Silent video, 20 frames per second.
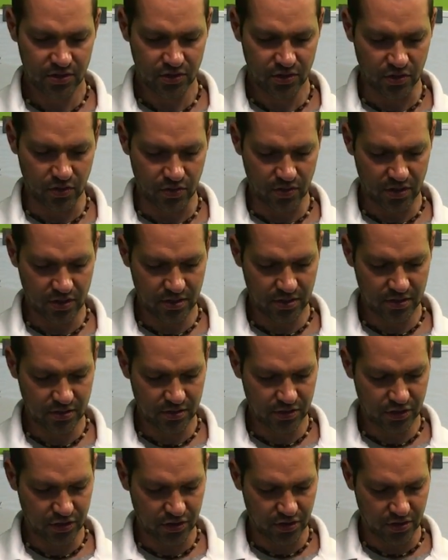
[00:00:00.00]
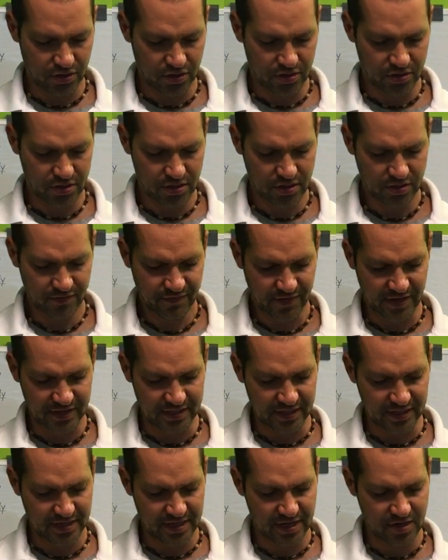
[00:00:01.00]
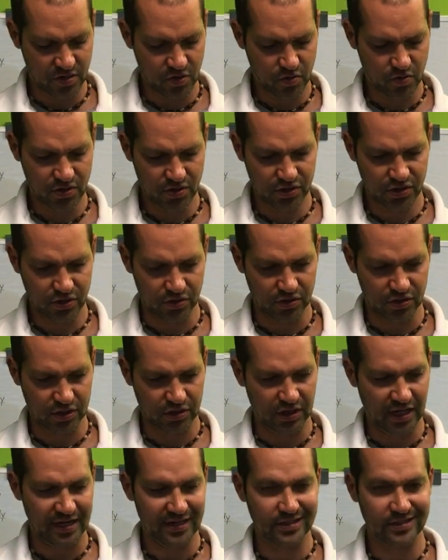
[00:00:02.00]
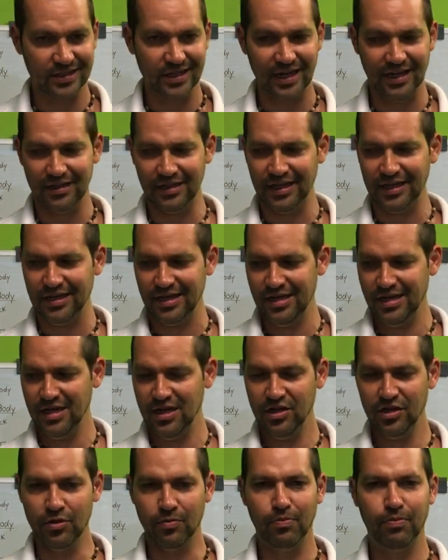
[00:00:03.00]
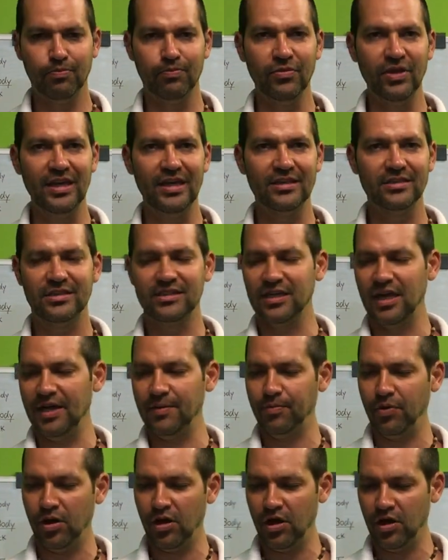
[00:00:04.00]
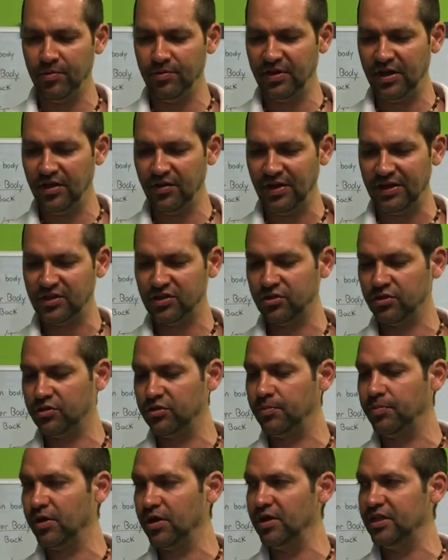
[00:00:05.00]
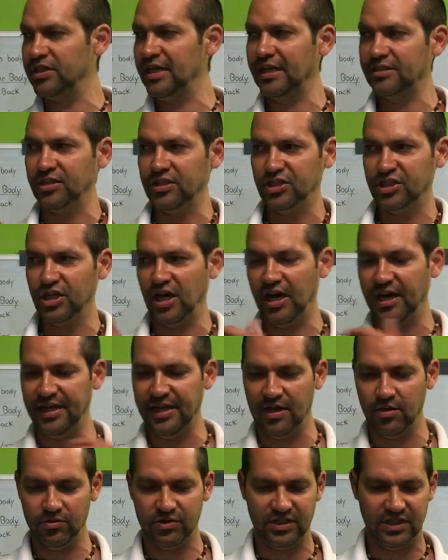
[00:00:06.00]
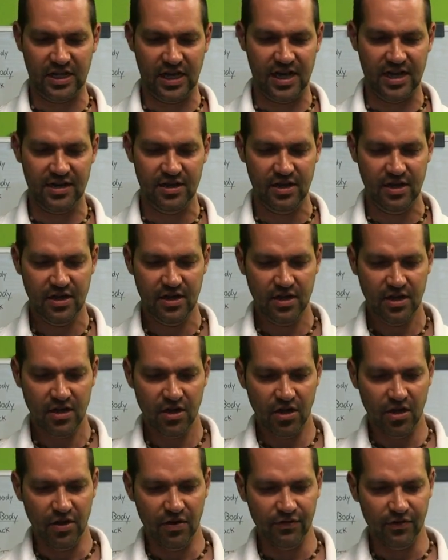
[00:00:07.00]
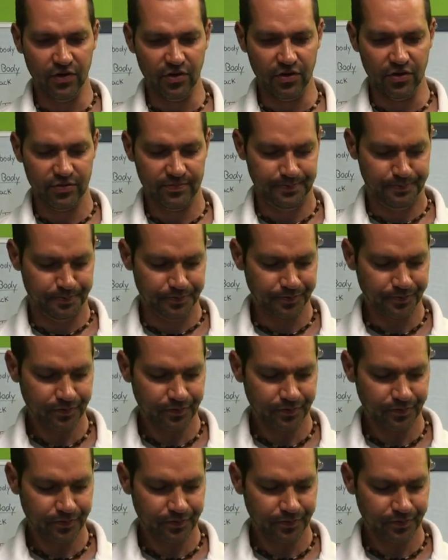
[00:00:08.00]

So turn, facing outwards, so the light is kind of like your inside palm there, that circle part is actually shining outside of your